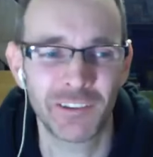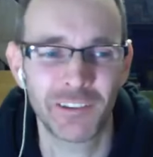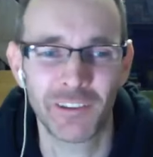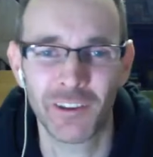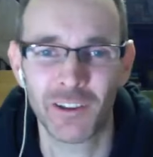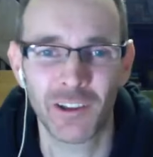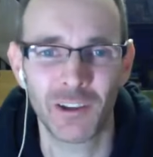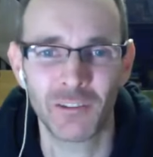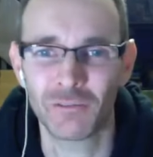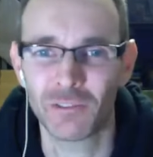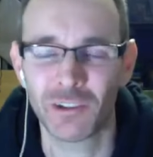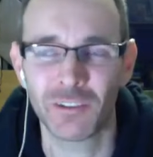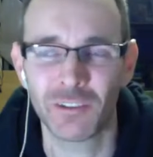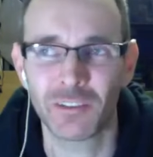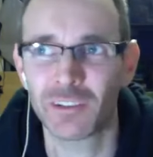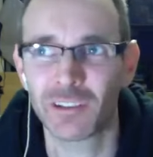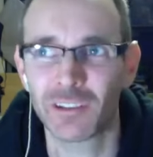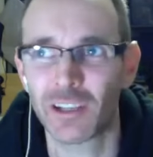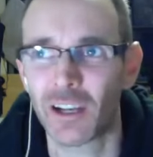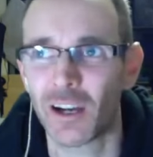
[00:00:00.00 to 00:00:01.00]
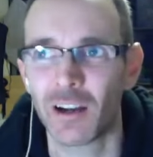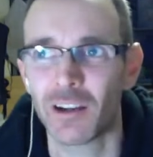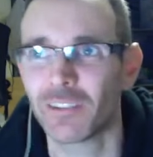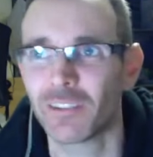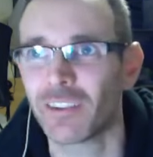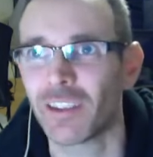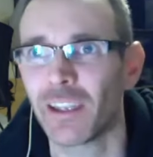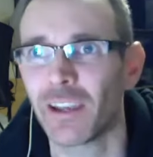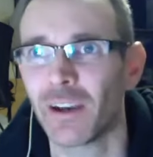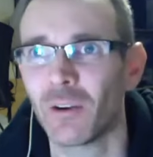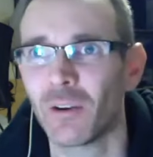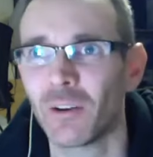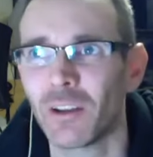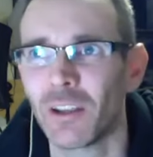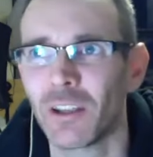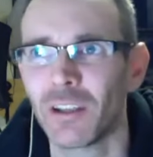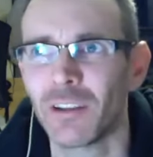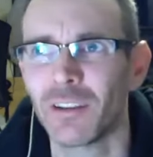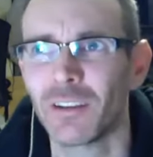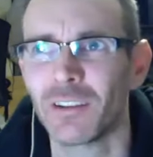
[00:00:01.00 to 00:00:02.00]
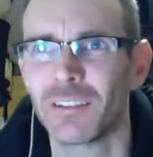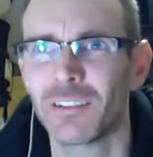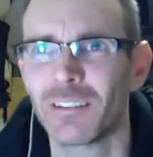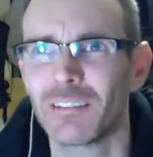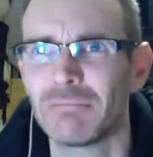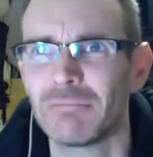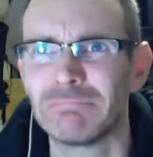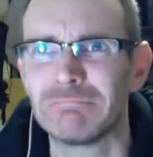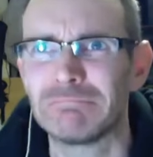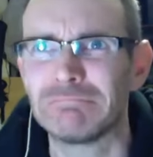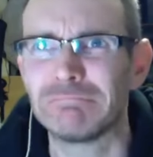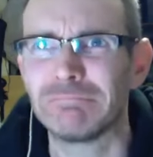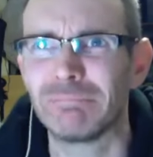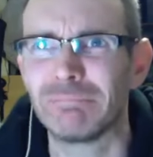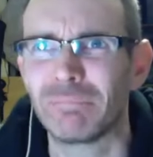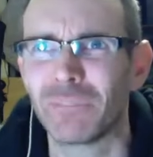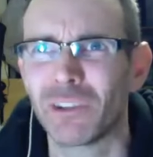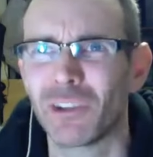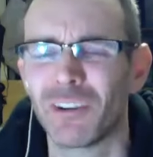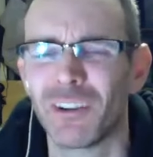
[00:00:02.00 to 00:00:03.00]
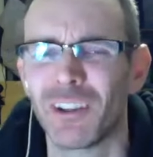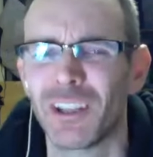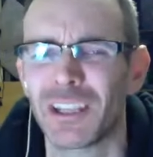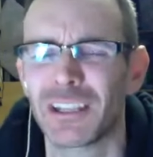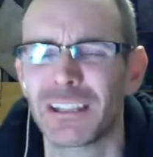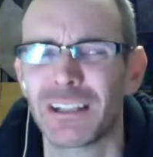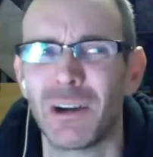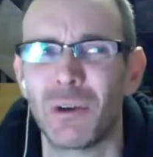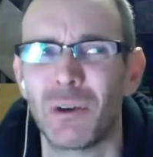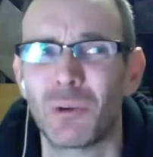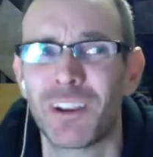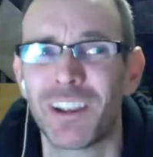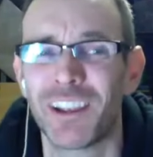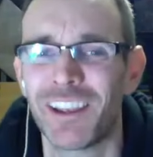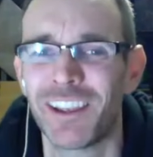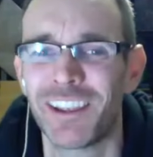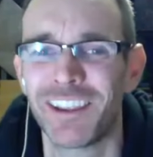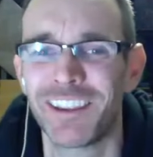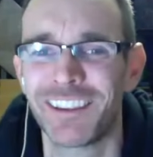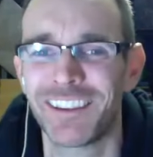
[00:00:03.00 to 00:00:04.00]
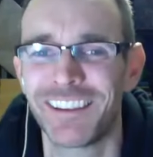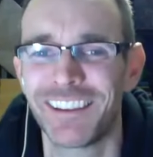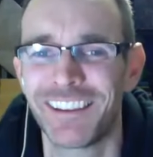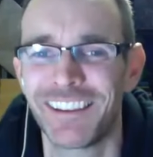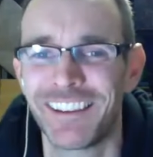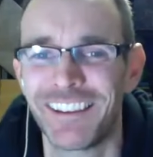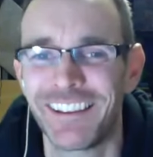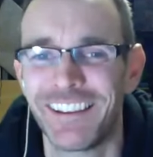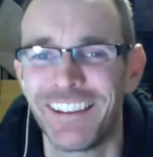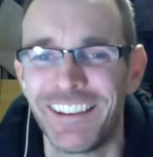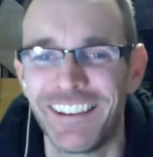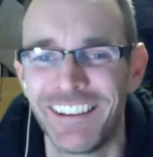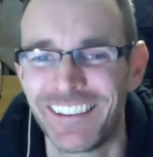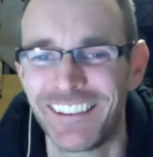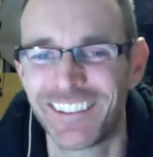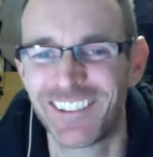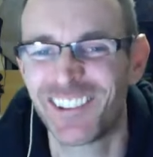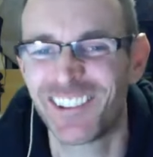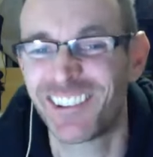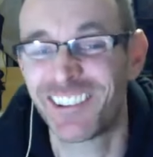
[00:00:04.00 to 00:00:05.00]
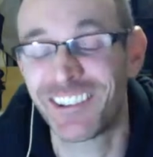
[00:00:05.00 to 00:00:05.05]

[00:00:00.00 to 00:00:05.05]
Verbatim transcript: that have just cut us out and you're like, okay, you just